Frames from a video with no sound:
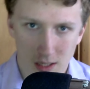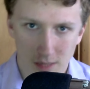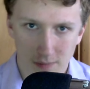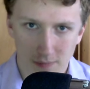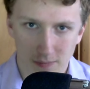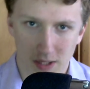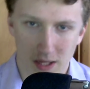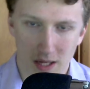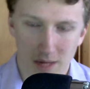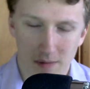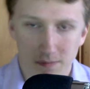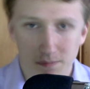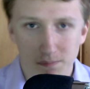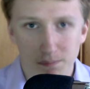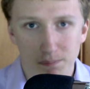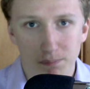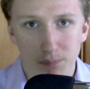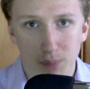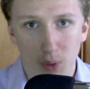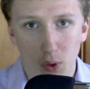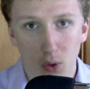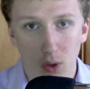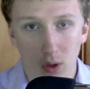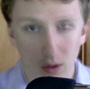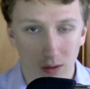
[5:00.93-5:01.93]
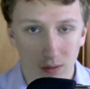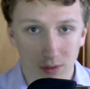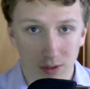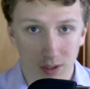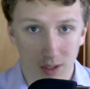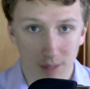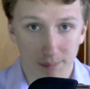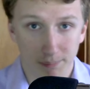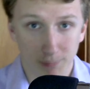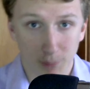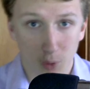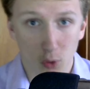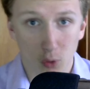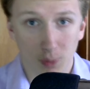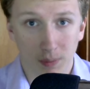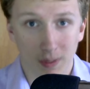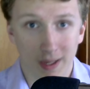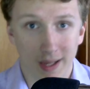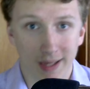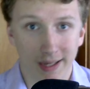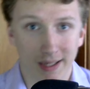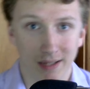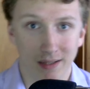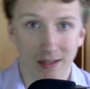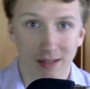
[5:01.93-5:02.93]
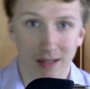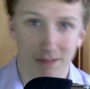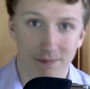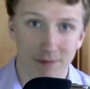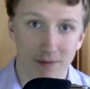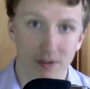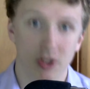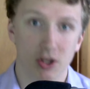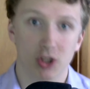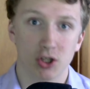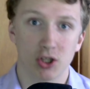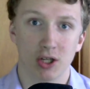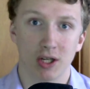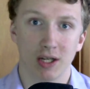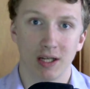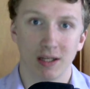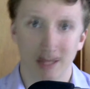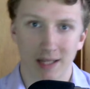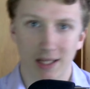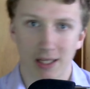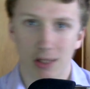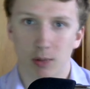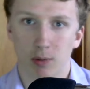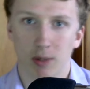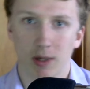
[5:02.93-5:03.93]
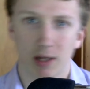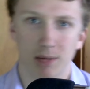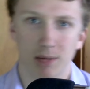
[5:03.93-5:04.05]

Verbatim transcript: for their ball like ball play and their finishing, their quick